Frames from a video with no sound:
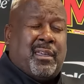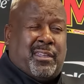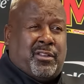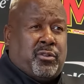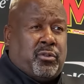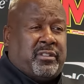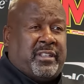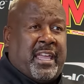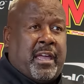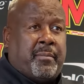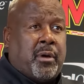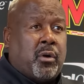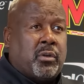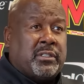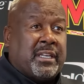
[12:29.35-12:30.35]
You know, Sam
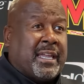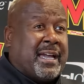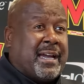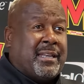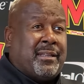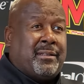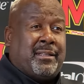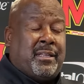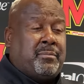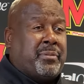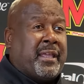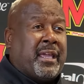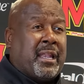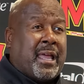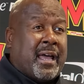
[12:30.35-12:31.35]
O is a guy that didn't
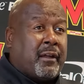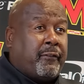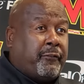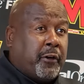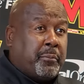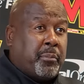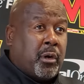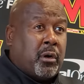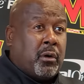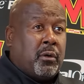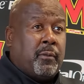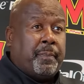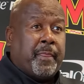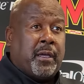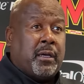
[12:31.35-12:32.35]
play a lot of
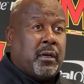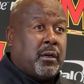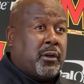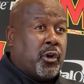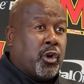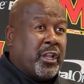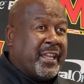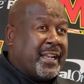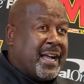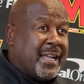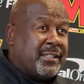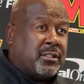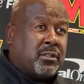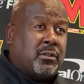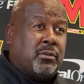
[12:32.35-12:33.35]
football early in
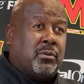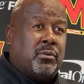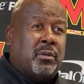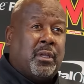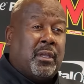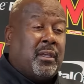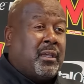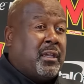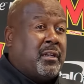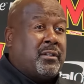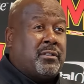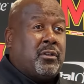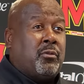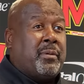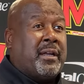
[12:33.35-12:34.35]
high school, and
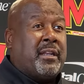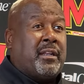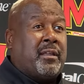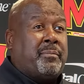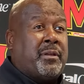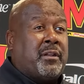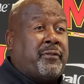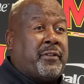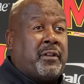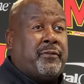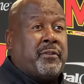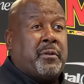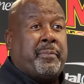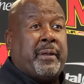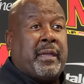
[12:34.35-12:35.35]
there's nobody that benefited
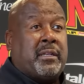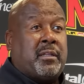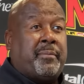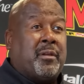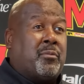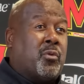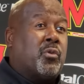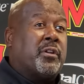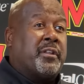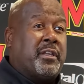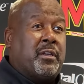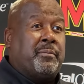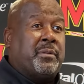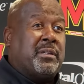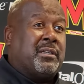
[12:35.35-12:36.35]
from the pandemic more than
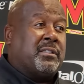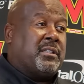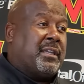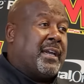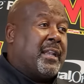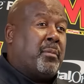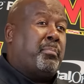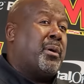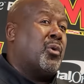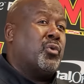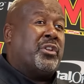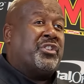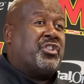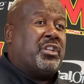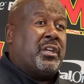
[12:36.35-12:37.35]
him because he got a
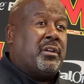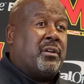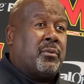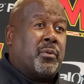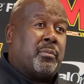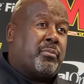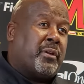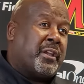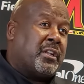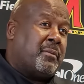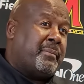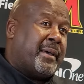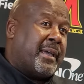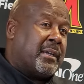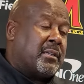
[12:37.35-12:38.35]
bonus year. We're bringing
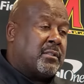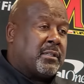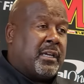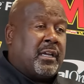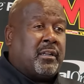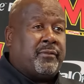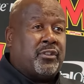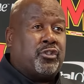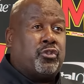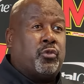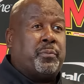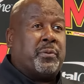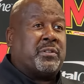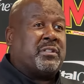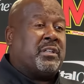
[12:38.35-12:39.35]
him back as kind of a
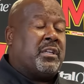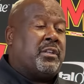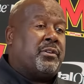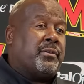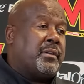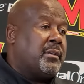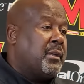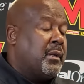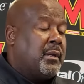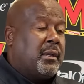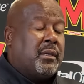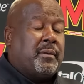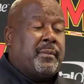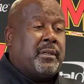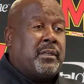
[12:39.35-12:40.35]
super senior, and
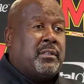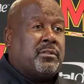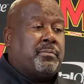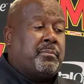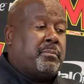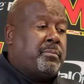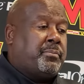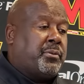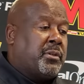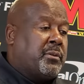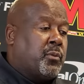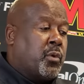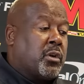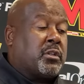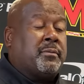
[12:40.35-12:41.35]
I mean, he's
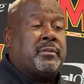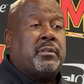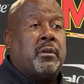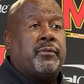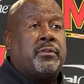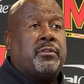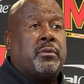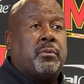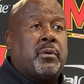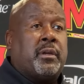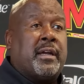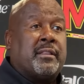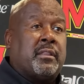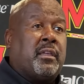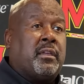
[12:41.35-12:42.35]
worked himself into
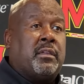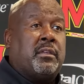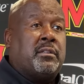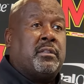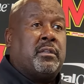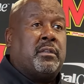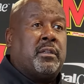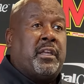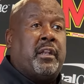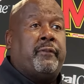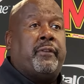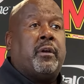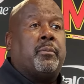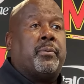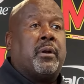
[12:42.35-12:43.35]
where I think he's an
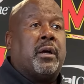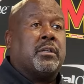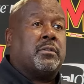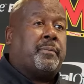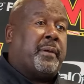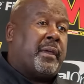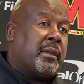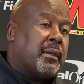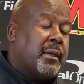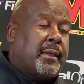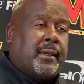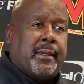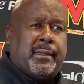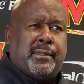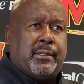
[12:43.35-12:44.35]
NFL prospect.
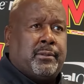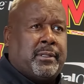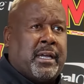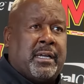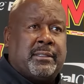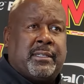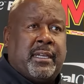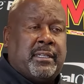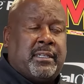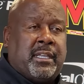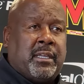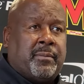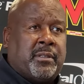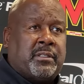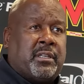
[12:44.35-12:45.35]
You know, Dante
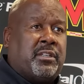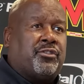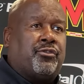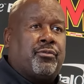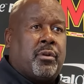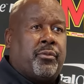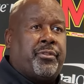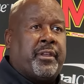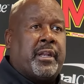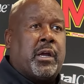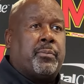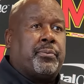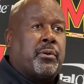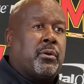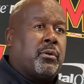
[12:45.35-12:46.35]
Deem is his growth in
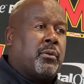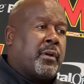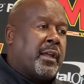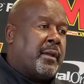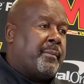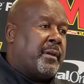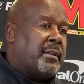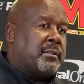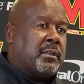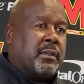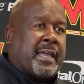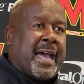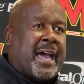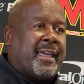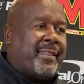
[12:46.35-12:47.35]
our program as a
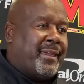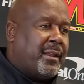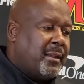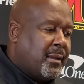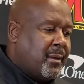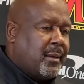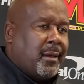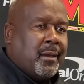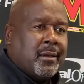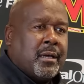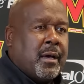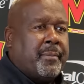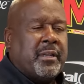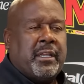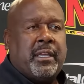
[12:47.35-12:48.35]
guy that
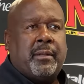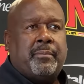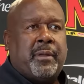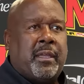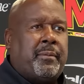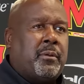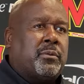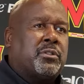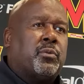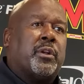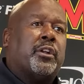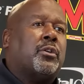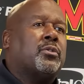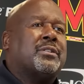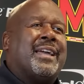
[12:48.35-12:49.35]
coming in maybe was one
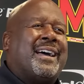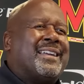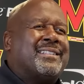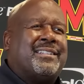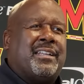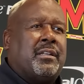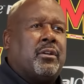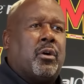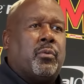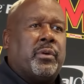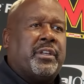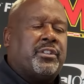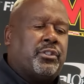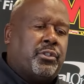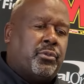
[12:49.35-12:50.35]
of those guys that didn't
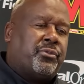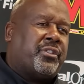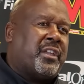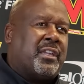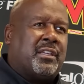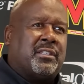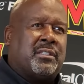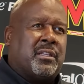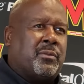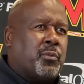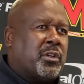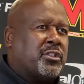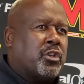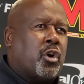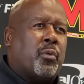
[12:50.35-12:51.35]
always do things and
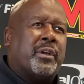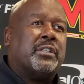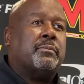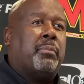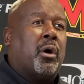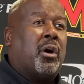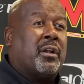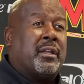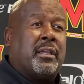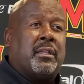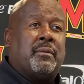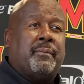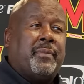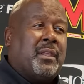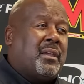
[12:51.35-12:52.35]
wasn't always bought
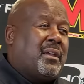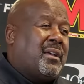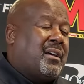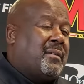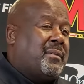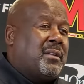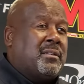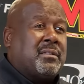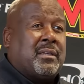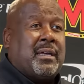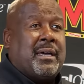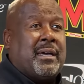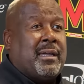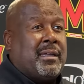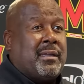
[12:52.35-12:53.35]
in. I mean, this
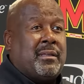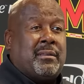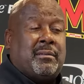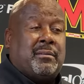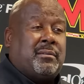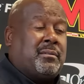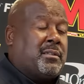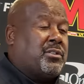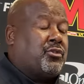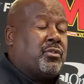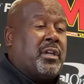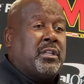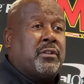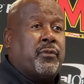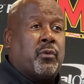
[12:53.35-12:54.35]
guy has just
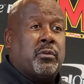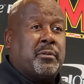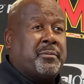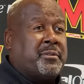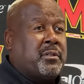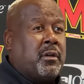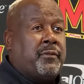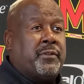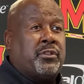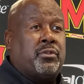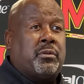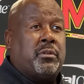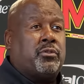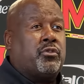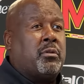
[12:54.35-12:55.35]
transformed himself
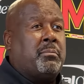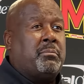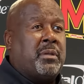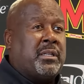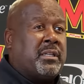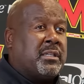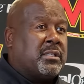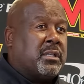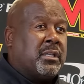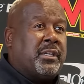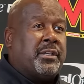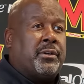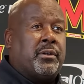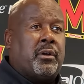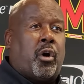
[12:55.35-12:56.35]
into a tremendous
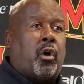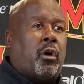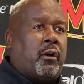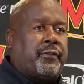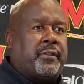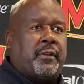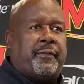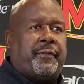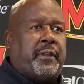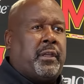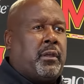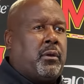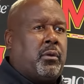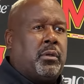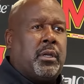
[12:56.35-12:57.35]
leader off the
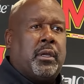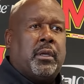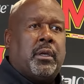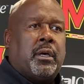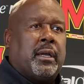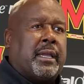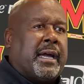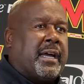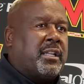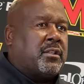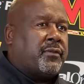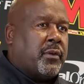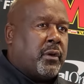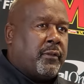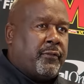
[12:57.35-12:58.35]
field, a guy
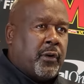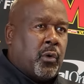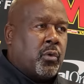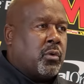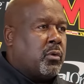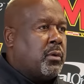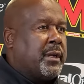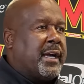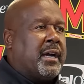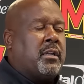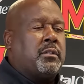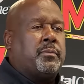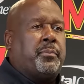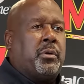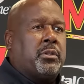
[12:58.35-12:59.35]
that's very vocal, a guy
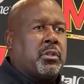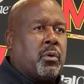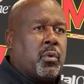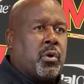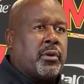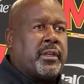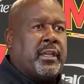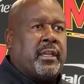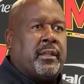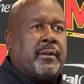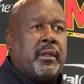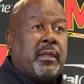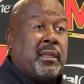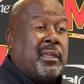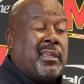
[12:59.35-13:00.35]
that's put the work
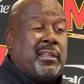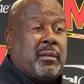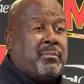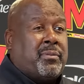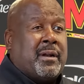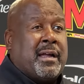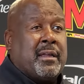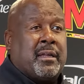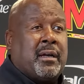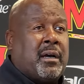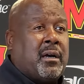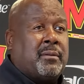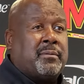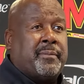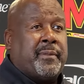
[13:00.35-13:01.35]
in. And then Brian
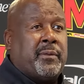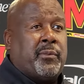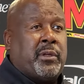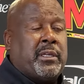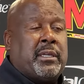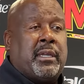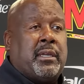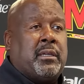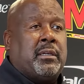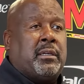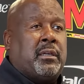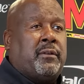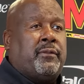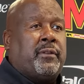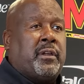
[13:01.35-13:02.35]
Cobbs, I mean, we can't
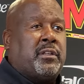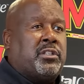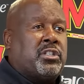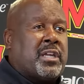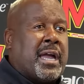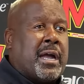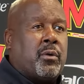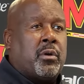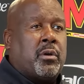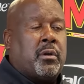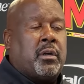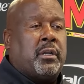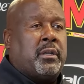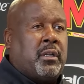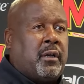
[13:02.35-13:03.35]
give and shower
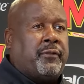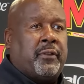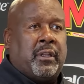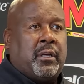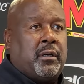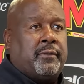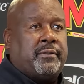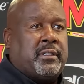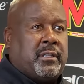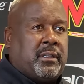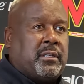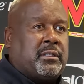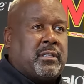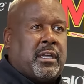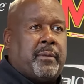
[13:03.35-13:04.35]
enough love to
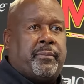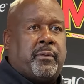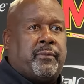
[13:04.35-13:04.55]
this type